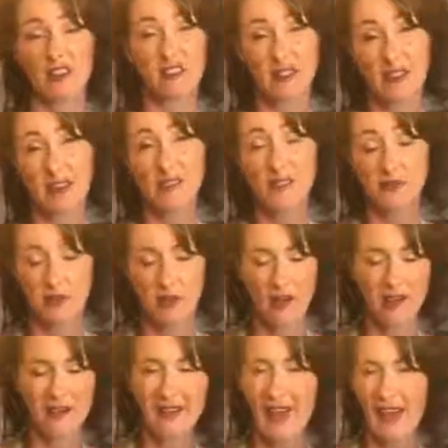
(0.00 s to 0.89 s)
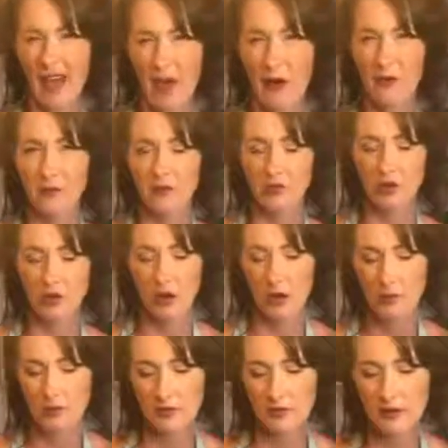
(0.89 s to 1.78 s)
That's fine. However, try
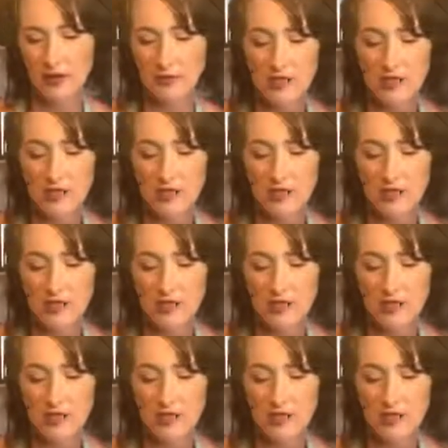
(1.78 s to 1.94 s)
it with this.